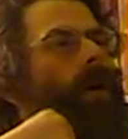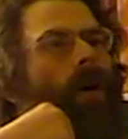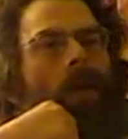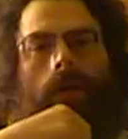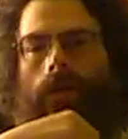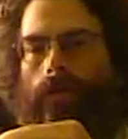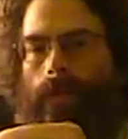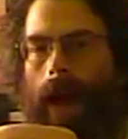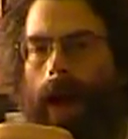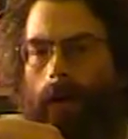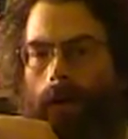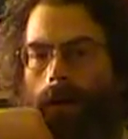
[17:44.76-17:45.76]
all those
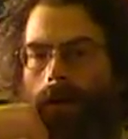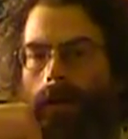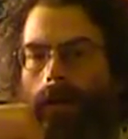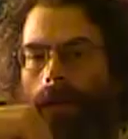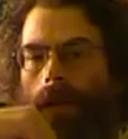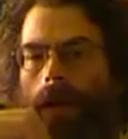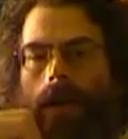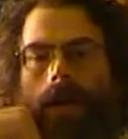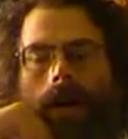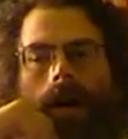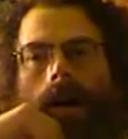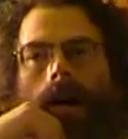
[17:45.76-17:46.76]
powers,
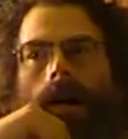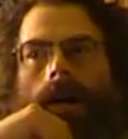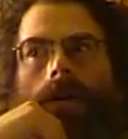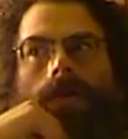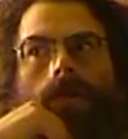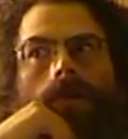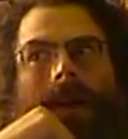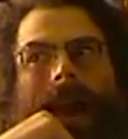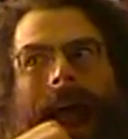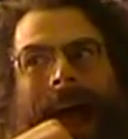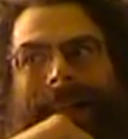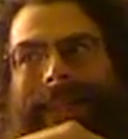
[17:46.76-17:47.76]
uh, who can
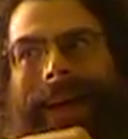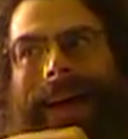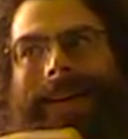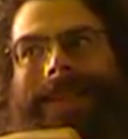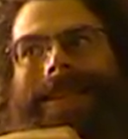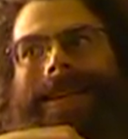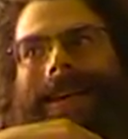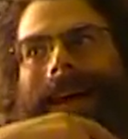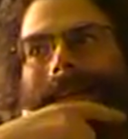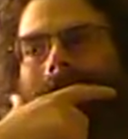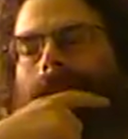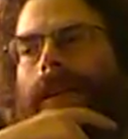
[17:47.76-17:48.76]
ally
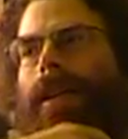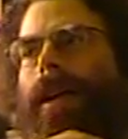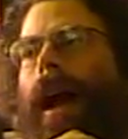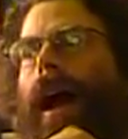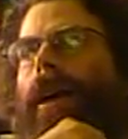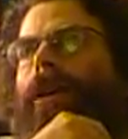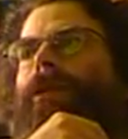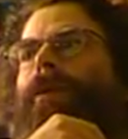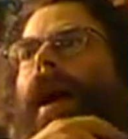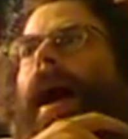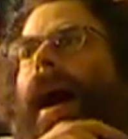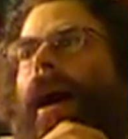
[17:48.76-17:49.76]
together to knock
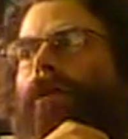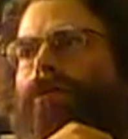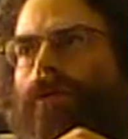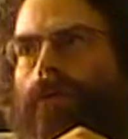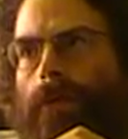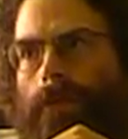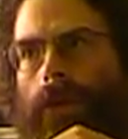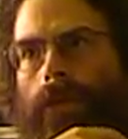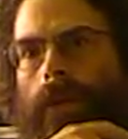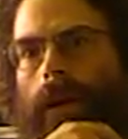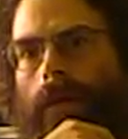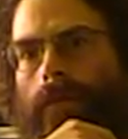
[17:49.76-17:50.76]
you out from your
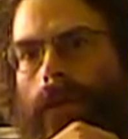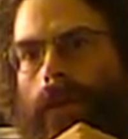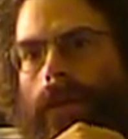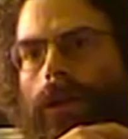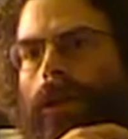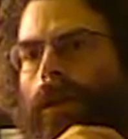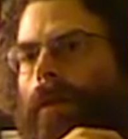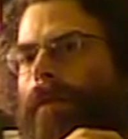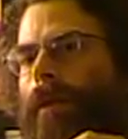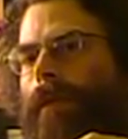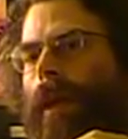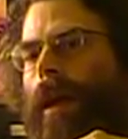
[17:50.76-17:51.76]
winning position,
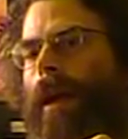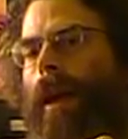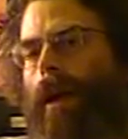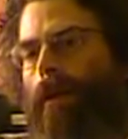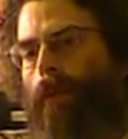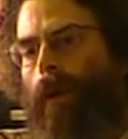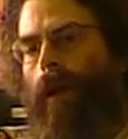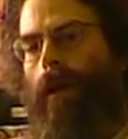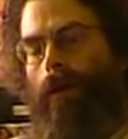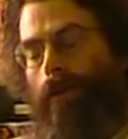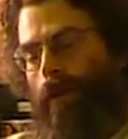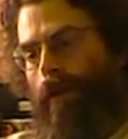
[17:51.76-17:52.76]
even if they can't win
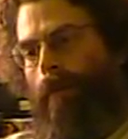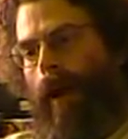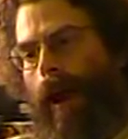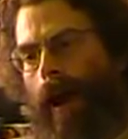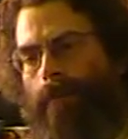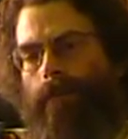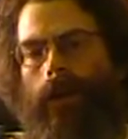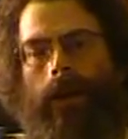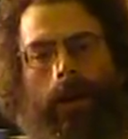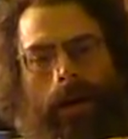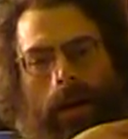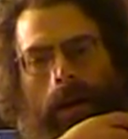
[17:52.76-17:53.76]
using my options
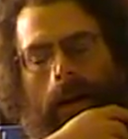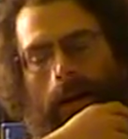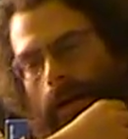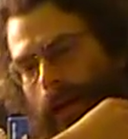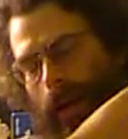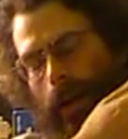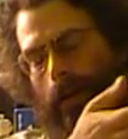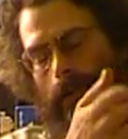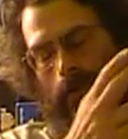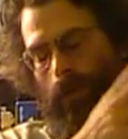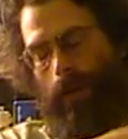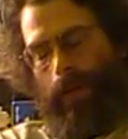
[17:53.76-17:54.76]

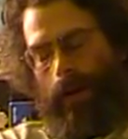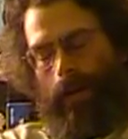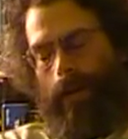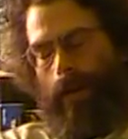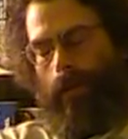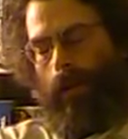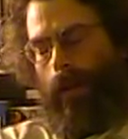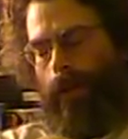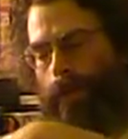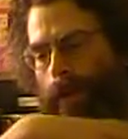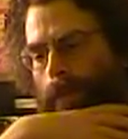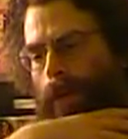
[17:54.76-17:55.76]
one that several other
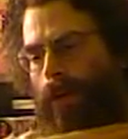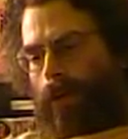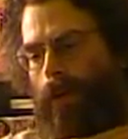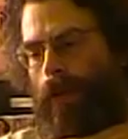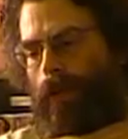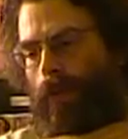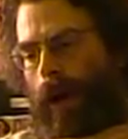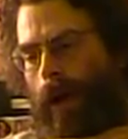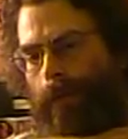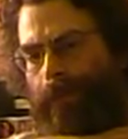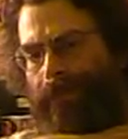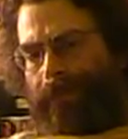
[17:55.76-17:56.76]
people use as well,